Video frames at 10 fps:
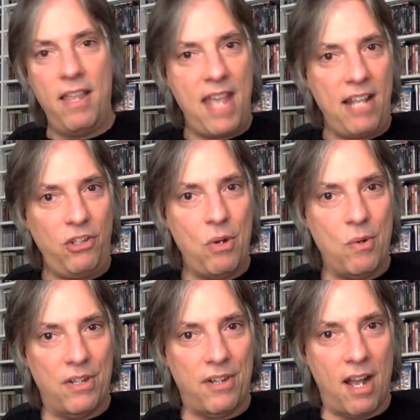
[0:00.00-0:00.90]
That
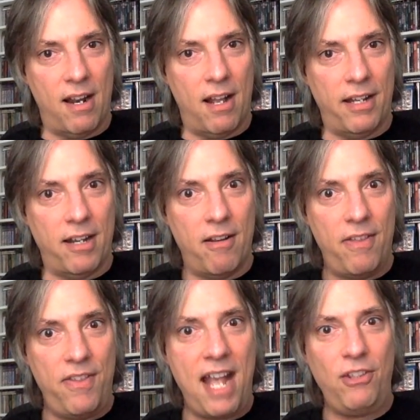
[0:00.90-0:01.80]
tune is not on here.
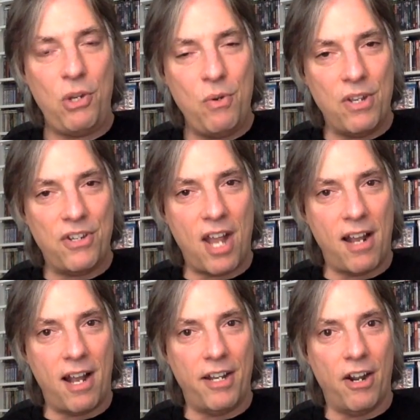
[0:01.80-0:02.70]
That tune is
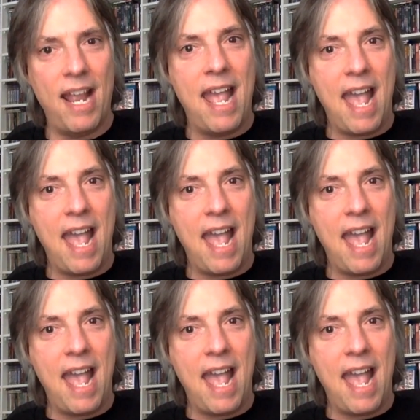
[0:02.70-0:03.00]
not on here.